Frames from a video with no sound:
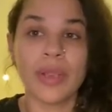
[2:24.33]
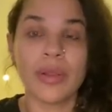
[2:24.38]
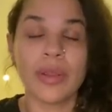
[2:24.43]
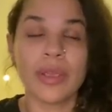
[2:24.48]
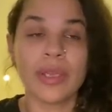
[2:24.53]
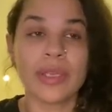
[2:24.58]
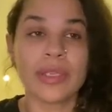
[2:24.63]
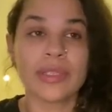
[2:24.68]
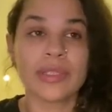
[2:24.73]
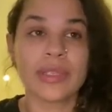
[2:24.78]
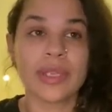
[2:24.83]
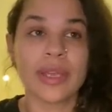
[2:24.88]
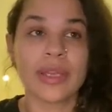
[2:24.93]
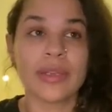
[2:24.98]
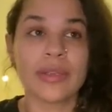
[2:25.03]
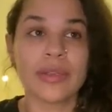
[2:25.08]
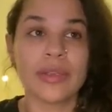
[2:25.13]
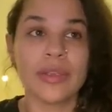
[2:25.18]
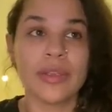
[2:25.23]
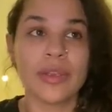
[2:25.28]
is
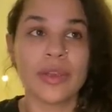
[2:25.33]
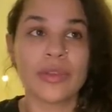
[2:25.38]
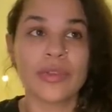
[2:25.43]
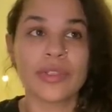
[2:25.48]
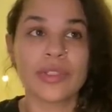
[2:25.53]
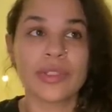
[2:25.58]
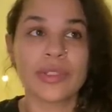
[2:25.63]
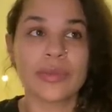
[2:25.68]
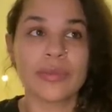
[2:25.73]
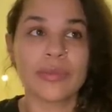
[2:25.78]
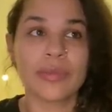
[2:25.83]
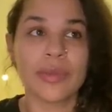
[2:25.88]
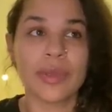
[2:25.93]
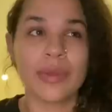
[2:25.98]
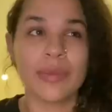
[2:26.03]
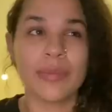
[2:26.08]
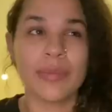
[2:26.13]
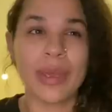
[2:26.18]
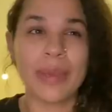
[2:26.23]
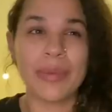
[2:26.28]
like,
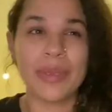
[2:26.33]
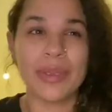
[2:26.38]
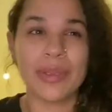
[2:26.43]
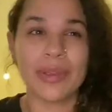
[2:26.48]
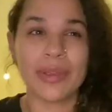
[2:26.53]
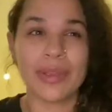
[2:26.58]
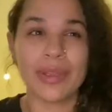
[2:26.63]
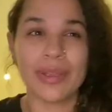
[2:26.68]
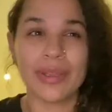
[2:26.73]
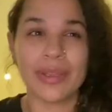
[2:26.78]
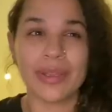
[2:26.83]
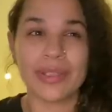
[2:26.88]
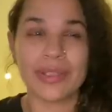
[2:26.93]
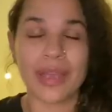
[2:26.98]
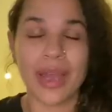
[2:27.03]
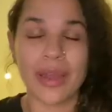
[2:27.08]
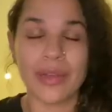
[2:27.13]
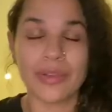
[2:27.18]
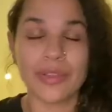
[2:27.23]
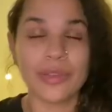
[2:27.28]
maybe it's
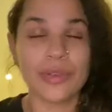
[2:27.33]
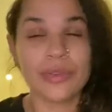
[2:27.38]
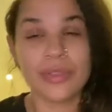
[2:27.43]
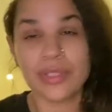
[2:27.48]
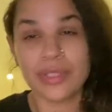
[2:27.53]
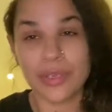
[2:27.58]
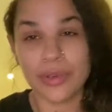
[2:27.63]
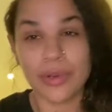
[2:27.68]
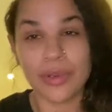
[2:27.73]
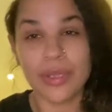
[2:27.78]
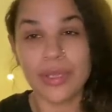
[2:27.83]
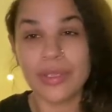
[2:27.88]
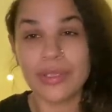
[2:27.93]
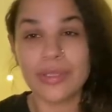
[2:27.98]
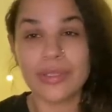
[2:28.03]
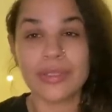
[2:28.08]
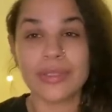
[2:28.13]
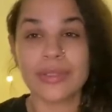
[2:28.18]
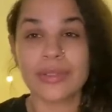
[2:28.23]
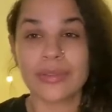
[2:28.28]
gotten too
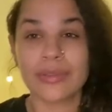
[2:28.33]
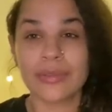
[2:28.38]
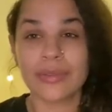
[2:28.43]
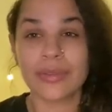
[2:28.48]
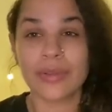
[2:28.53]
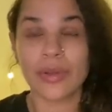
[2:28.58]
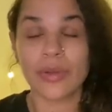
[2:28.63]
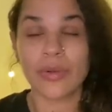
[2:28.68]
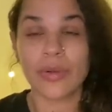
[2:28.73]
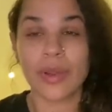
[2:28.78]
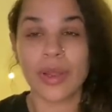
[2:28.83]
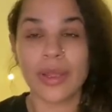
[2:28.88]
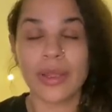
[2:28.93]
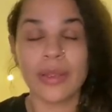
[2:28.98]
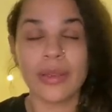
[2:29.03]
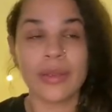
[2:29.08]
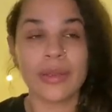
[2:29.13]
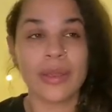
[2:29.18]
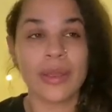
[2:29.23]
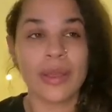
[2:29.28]
serious, all
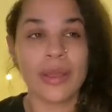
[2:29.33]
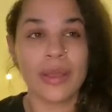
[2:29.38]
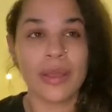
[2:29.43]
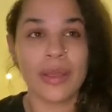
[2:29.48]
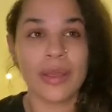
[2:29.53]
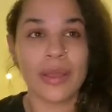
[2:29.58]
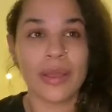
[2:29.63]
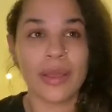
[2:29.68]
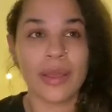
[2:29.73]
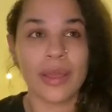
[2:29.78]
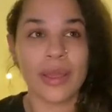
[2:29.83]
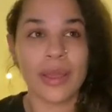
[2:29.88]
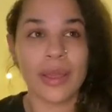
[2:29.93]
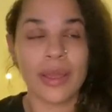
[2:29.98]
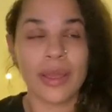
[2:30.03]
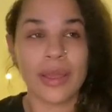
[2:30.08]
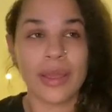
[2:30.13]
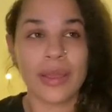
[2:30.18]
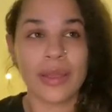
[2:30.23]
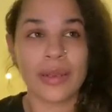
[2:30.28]
right?
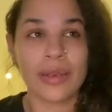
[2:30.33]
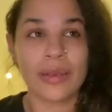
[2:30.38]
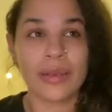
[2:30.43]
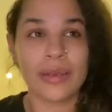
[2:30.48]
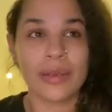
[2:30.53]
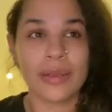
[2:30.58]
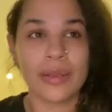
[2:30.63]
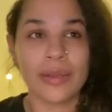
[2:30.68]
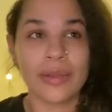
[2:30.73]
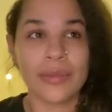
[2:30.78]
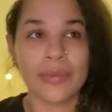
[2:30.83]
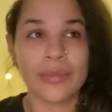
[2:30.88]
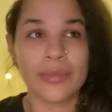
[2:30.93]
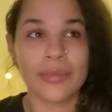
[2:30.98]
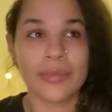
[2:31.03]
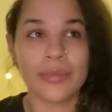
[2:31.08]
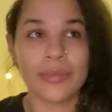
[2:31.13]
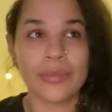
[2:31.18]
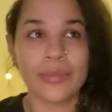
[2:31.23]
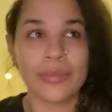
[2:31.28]
And
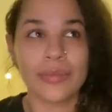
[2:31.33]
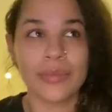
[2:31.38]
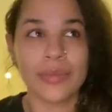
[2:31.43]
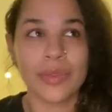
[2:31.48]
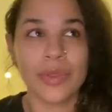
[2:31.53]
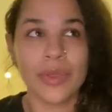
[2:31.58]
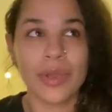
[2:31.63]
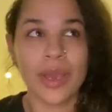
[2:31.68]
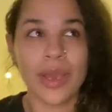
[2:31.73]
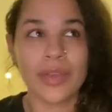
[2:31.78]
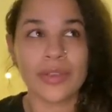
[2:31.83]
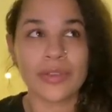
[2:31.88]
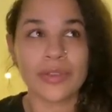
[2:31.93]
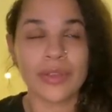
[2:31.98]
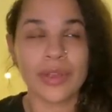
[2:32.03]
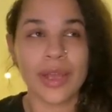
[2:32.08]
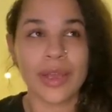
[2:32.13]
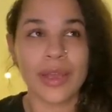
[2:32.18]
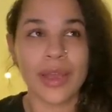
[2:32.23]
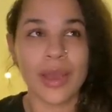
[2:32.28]
you guys are
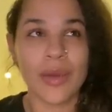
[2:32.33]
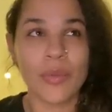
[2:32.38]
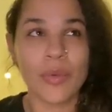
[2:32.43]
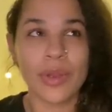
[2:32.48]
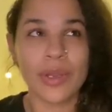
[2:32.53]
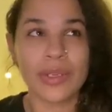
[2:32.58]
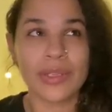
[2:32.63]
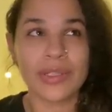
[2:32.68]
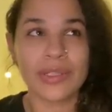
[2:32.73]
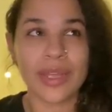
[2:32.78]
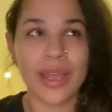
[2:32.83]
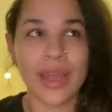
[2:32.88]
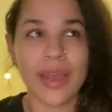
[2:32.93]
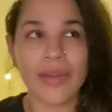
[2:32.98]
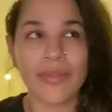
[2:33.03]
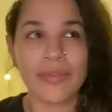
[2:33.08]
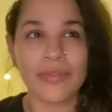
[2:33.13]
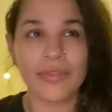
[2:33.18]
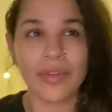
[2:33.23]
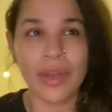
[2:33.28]
like, I want to
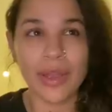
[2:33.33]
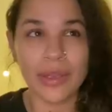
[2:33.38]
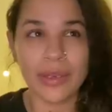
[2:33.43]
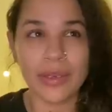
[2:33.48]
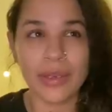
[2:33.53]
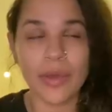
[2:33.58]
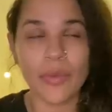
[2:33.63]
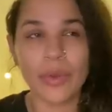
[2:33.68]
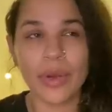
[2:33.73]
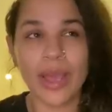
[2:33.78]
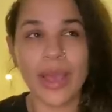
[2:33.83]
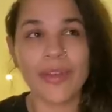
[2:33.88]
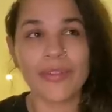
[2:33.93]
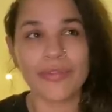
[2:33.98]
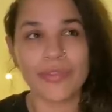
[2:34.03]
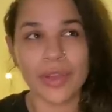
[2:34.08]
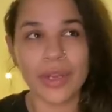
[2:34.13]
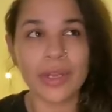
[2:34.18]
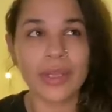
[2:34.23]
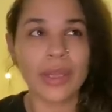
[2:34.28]
have fun. I want to have
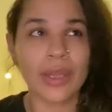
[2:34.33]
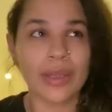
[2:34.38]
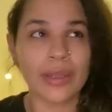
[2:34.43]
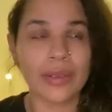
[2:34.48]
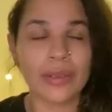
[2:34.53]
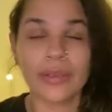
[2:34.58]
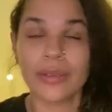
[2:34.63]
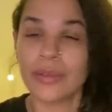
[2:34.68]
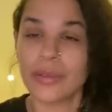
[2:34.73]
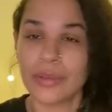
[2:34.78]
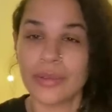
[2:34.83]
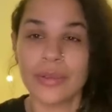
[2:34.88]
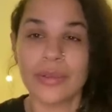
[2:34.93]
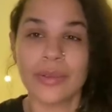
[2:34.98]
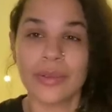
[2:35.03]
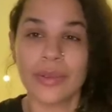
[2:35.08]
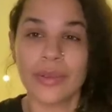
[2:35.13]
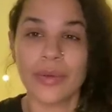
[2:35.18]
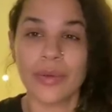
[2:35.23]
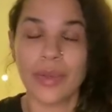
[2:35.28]
fun again,
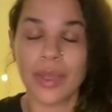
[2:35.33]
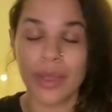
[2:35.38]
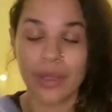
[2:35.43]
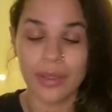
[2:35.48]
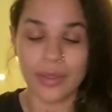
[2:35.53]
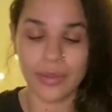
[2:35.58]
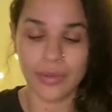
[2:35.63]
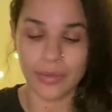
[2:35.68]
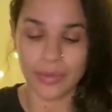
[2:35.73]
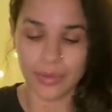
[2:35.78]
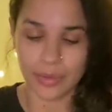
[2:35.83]
okay?